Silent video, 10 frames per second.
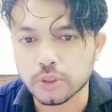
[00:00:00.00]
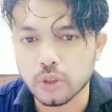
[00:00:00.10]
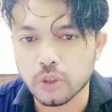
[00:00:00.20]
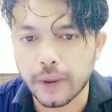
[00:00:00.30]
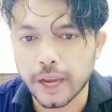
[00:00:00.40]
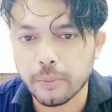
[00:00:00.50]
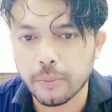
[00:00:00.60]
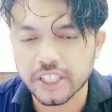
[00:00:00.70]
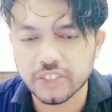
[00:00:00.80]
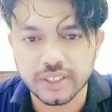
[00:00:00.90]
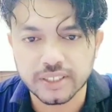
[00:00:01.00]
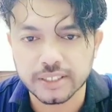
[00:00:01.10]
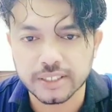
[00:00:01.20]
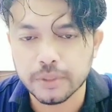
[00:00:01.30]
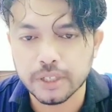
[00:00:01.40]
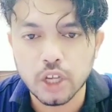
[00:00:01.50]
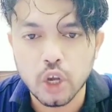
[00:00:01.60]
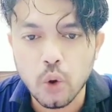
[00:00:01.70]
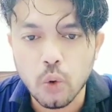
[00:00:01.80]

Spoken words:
So my point is very simple.